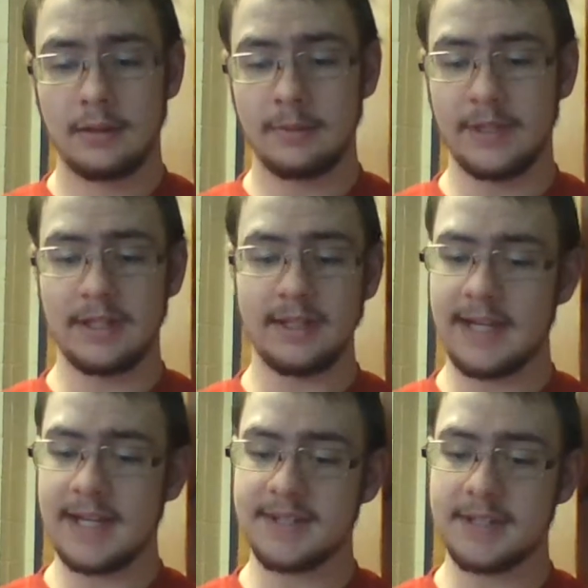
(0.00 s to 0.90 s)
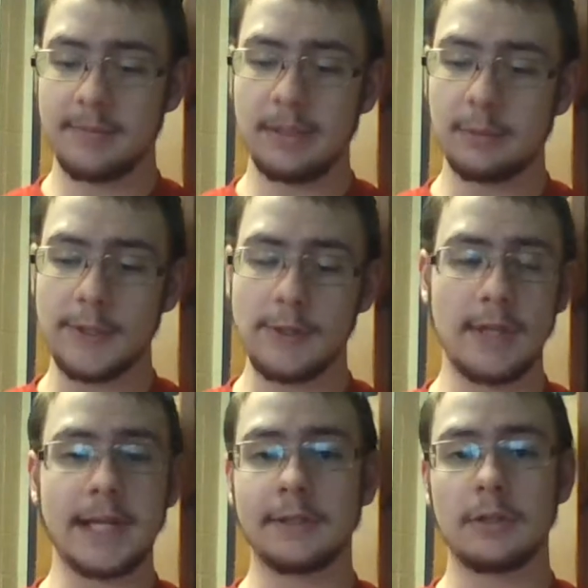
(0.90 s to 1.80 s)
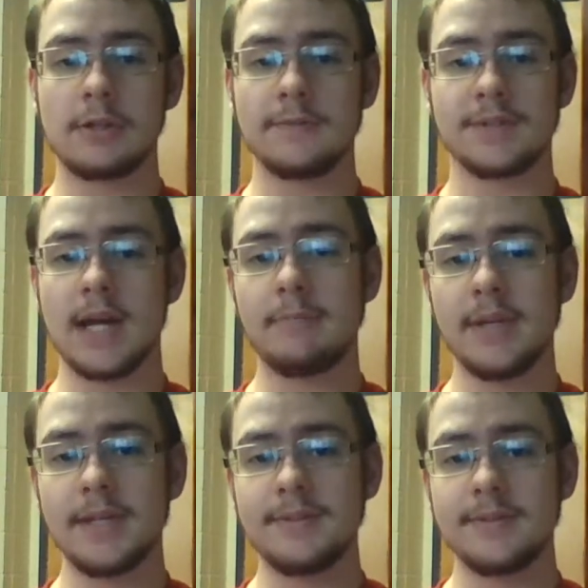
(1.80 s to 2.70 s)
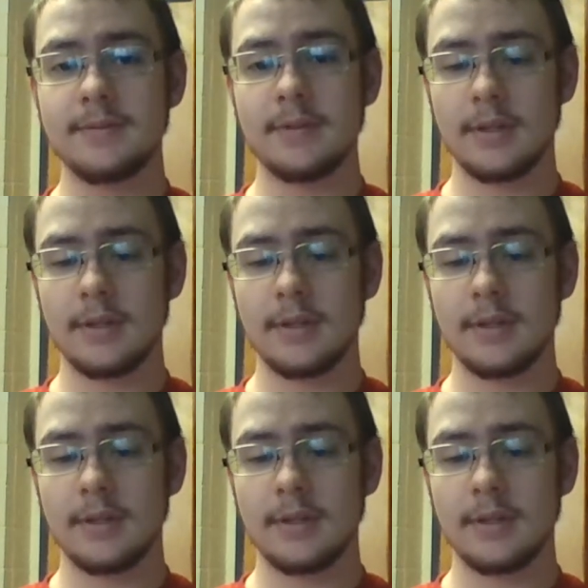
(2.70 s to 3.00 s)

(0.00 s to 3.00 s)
I mean, I guess some people don't like the look of stop pins,